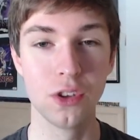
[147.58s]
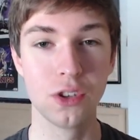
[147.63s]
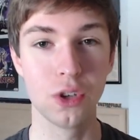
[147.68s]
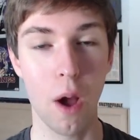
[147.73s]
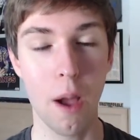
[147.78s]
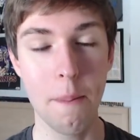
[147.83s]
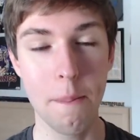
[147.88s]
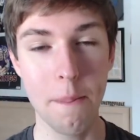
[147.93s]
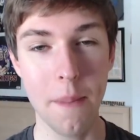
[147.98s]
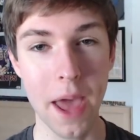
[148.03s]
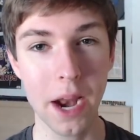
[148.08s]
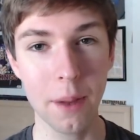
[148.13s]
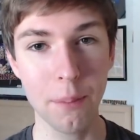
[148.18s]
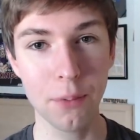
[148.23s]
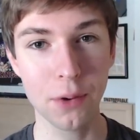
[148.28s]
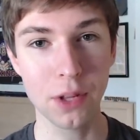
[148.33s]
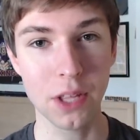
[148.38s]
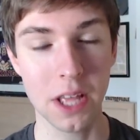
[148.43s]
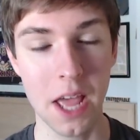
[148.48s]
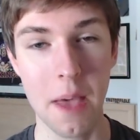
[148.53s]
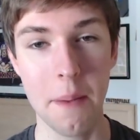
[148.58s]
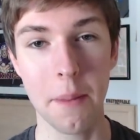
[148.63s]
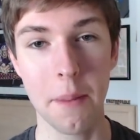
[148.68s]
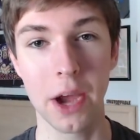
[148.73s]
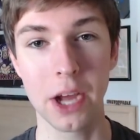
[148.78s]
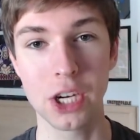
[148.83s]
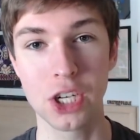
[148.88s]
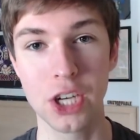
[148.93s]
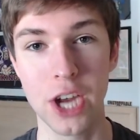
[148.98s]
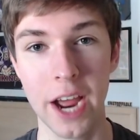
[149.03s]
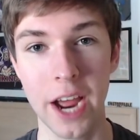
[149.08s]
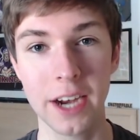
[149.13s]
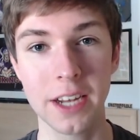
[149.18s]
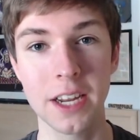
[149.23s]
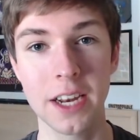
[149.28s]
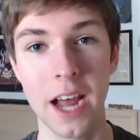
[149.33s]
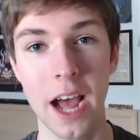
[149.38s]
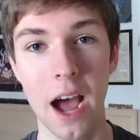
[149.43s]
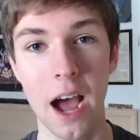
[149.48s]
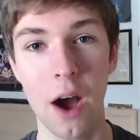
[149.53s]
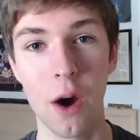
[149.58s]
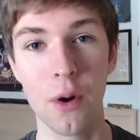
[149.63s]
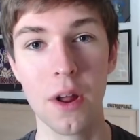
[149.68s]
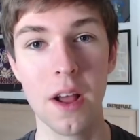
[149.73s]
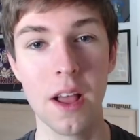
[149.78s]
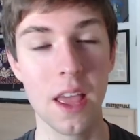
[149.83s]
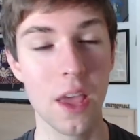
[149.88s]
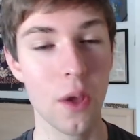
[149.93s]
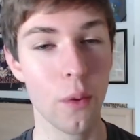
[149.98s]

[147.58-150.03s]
So I met up with him, I checked it out.